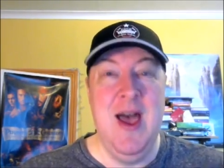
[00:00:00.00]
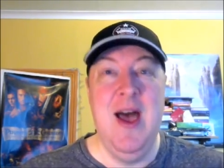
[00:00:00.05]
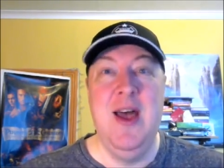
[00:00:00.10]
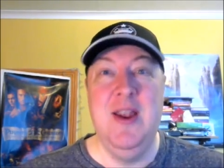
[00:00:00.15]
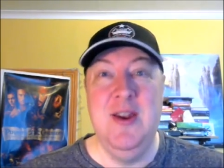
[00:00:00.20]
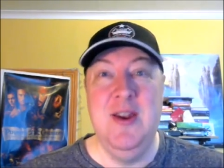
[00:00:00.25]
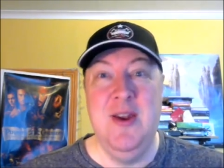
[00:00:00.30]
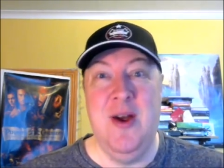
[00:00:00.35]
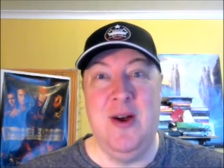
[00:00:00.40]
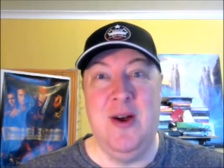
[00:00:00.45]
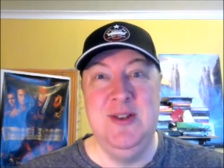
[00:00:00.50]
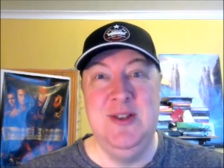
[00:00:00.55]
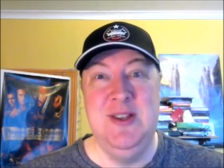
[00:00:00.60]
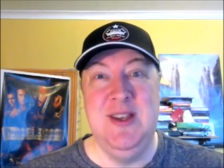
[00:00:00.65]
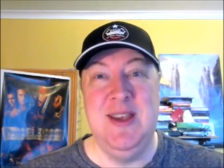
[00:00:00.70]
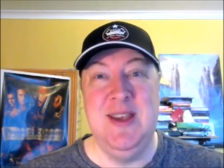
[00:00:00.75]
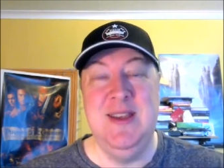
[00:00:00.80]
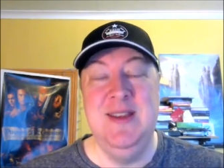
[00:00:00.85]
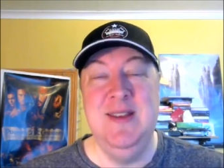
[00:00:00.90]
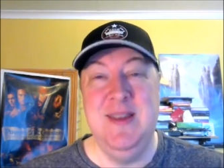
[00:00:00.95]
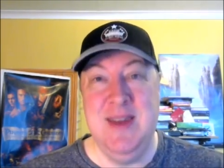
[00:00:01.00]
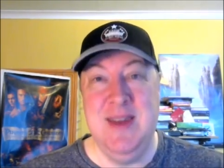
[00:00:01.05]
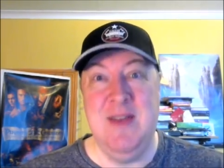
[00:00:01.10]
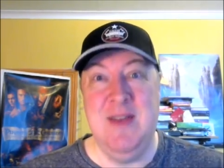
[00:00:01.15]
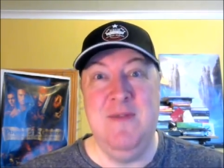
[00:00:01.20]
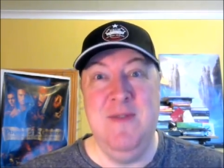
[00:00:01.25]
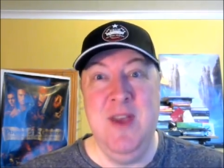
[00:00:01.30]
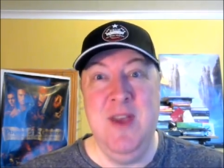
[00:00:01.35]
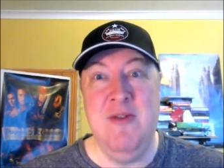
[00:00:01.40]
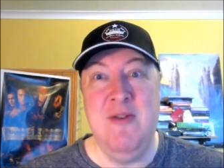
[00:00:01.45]
nod to
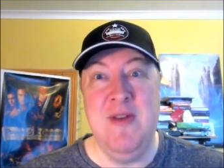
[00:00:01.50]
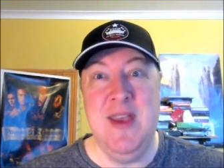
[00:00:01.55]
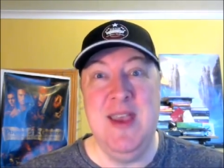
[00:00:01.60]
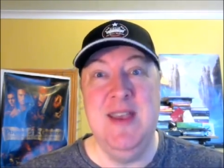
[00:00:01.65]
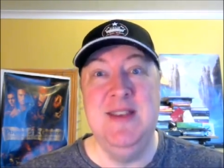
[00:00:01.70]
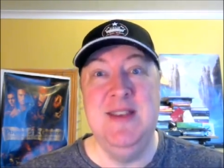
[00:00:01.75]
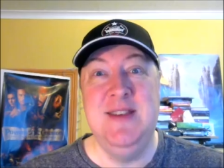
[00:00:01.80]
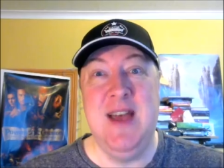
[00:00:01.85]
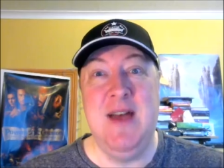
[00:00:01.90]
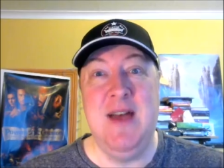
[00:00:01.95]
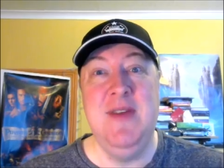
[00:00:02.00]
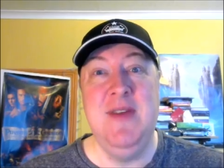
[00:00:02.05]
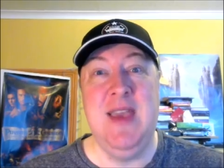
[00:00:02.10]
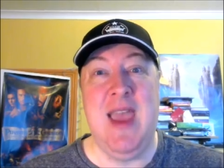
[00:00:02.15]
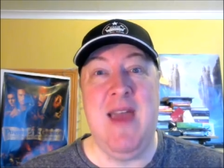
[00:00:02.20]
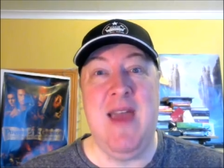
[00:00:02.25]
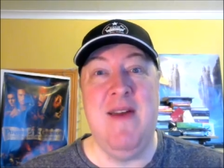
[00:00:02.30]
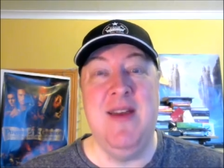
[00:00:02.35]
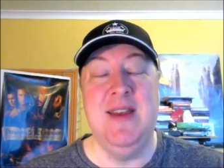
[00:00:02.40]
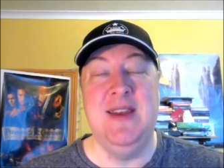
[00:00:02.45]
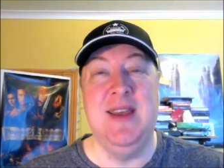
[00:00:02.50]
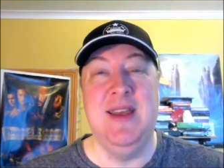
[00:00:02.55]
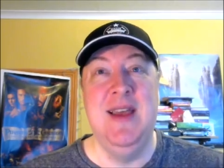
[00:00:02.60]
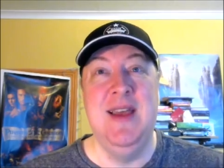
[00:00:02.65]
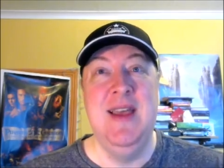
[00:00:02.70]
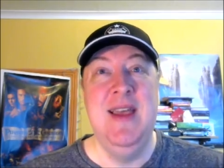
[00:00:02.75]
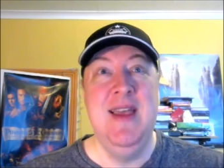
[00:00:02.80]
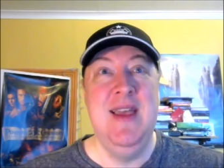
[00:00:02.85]
Nick Fury, his other character.